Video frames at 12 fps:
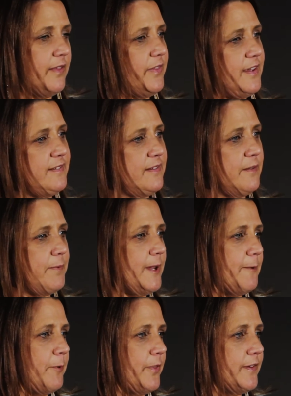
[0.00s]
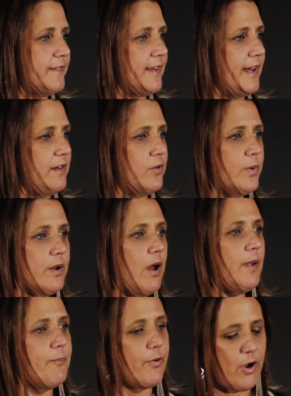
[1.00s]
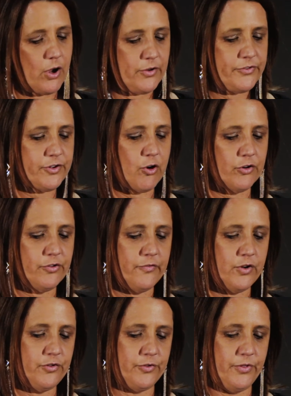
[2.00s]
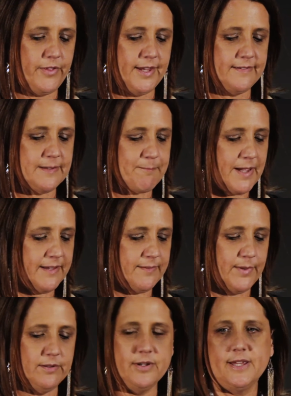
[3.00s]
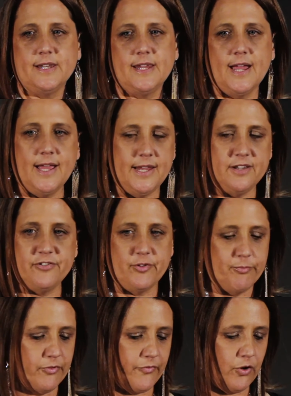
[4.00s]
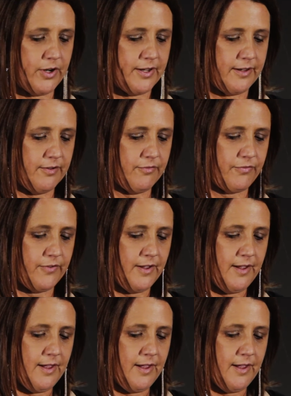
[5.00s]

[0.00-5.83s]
These are the people that say, look, when I post controversial things, it makes me look engaged and provocative,